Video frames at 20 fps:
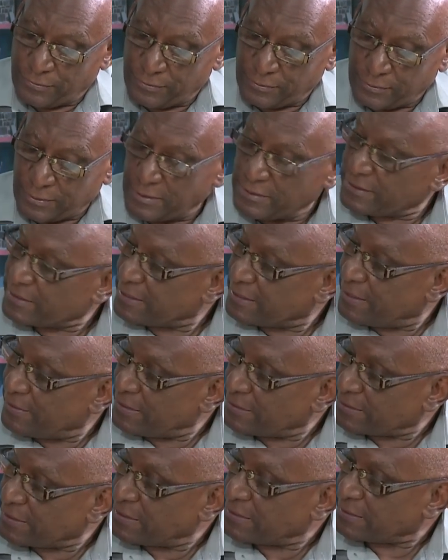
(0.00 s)

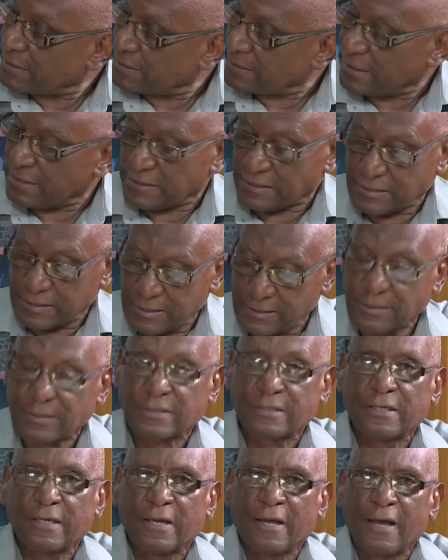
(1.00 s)
considerations such as
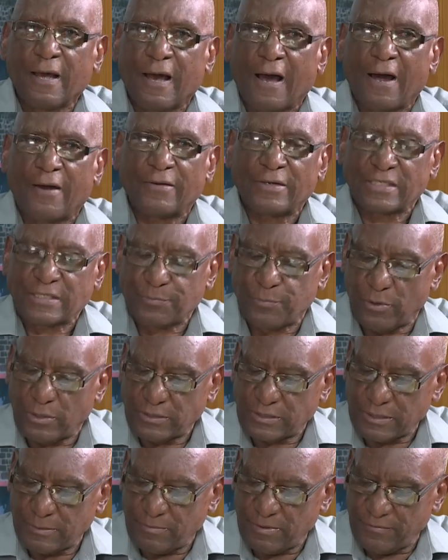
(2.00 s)
this are
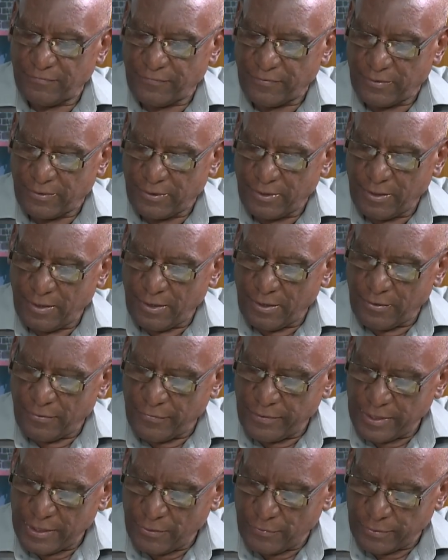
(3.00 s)
responsible for
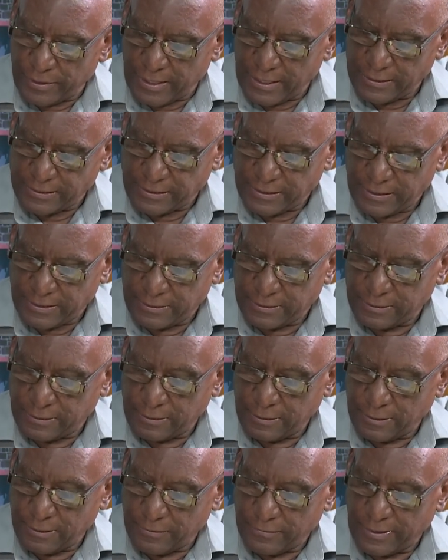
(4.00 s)
relocating,
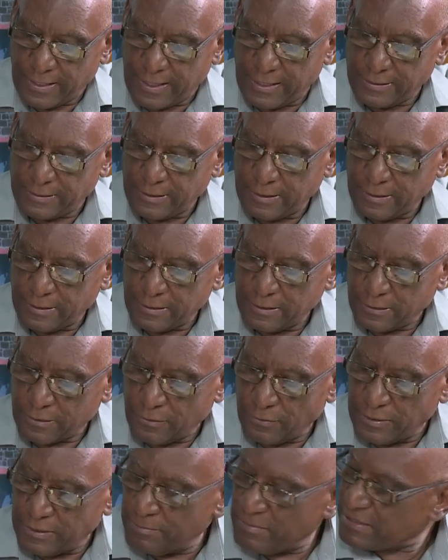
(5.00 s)
right,
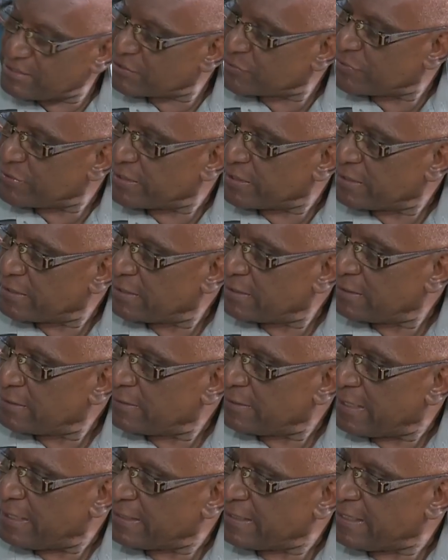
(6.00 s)
Kulibistri,
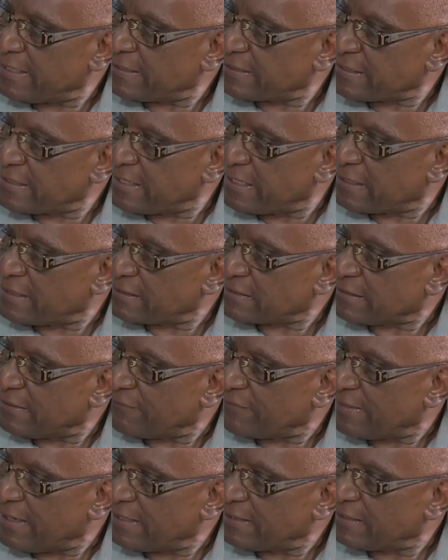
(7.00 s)
right, the 18 acres
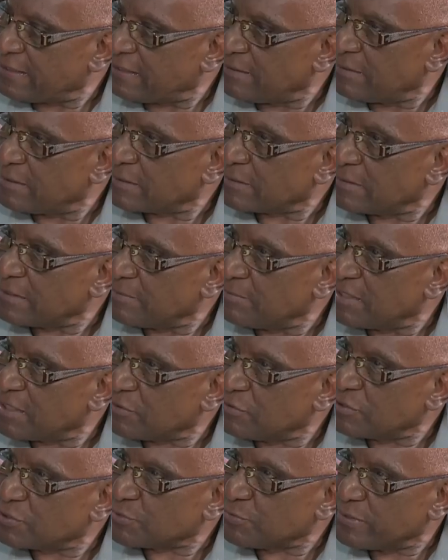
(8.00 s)
of land in the
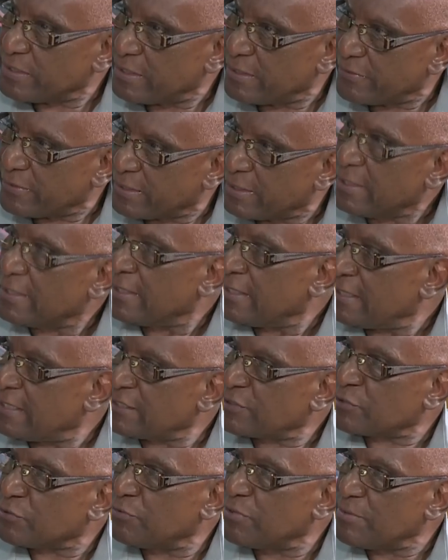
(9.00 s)
Makushwi area,
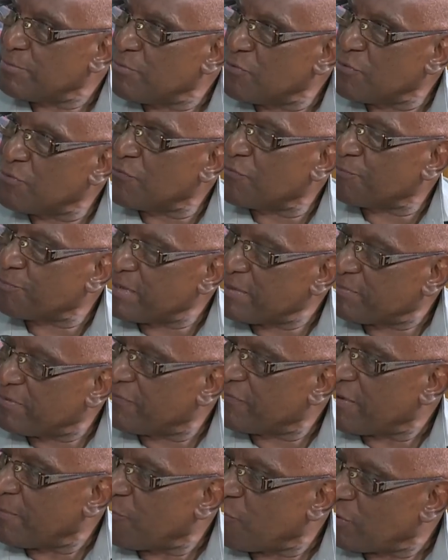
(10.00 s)
is to remove people
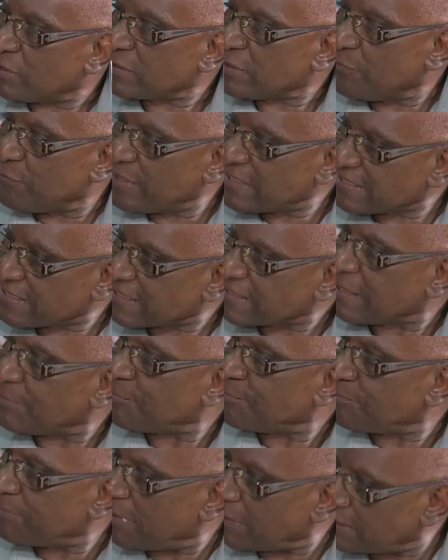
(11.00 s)
from waterways. That's a
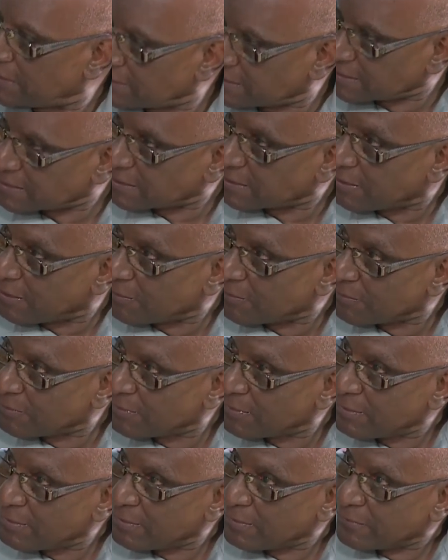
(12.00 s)
policy now,
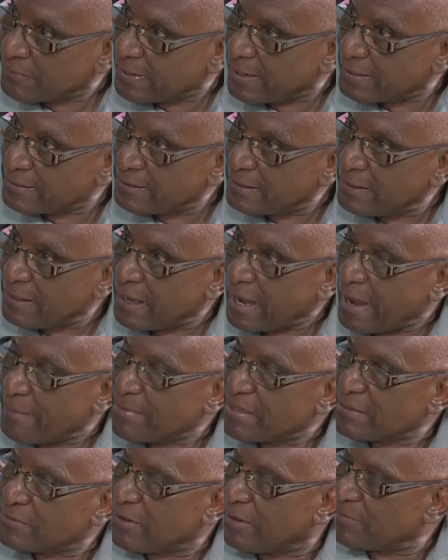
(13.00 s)
right? I
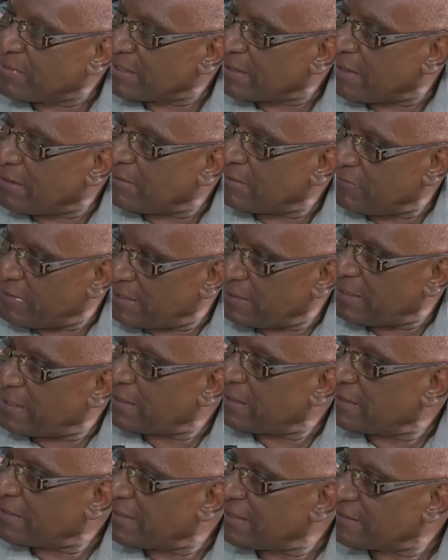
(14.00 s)
mean, Dominica, well,
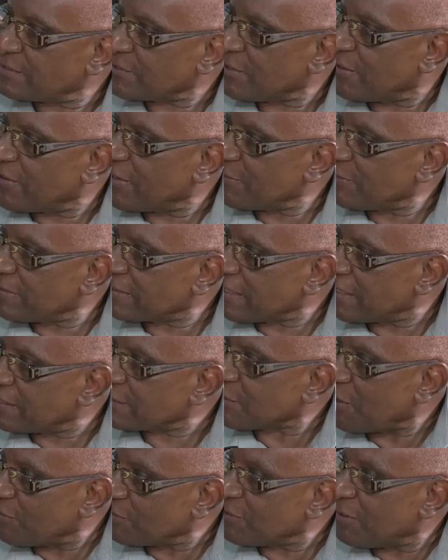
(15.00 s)
the historian will tell
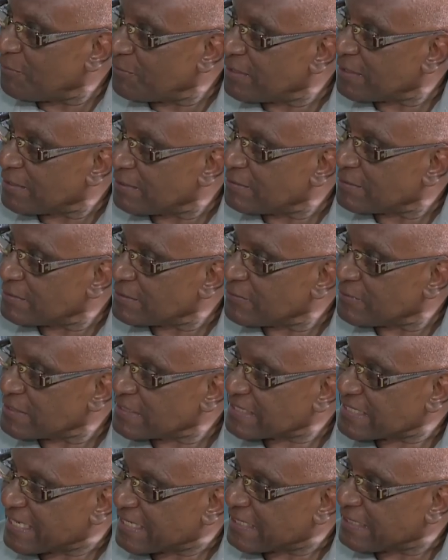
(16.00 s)
us how Dominica
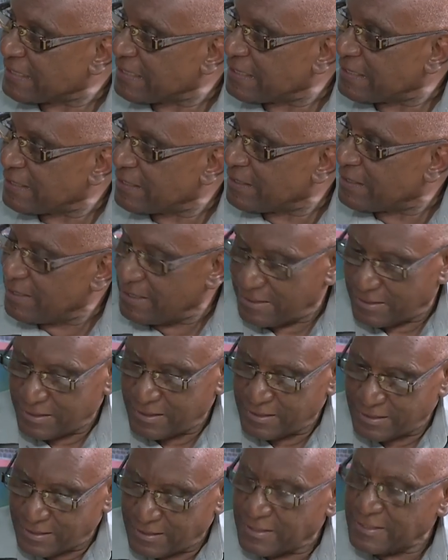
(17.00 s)
was settled
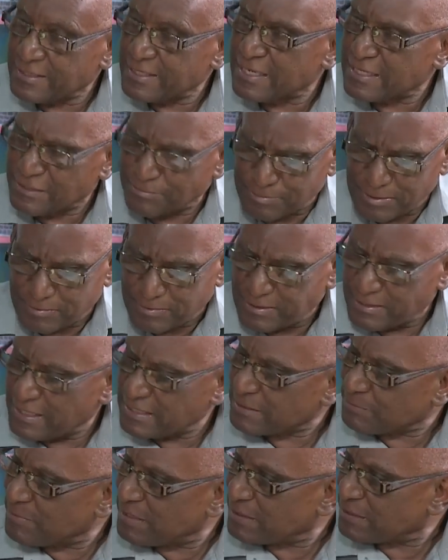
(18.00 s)
in the early days. People
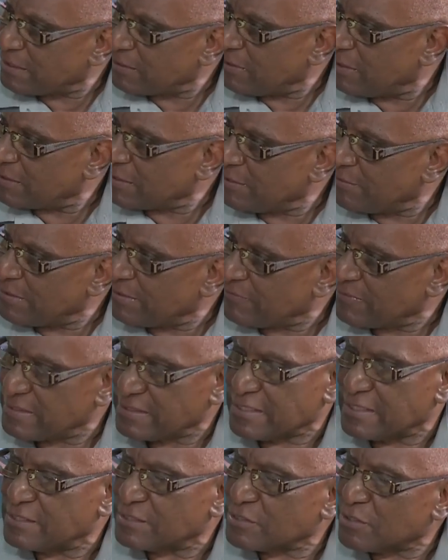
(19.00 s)
just built along the
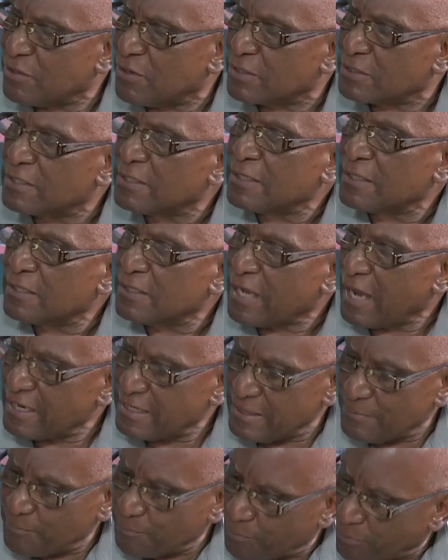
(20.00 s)
rivers and so on.
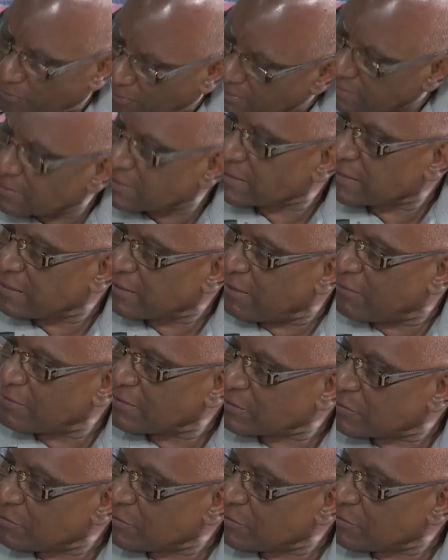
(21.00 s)
And the policy now is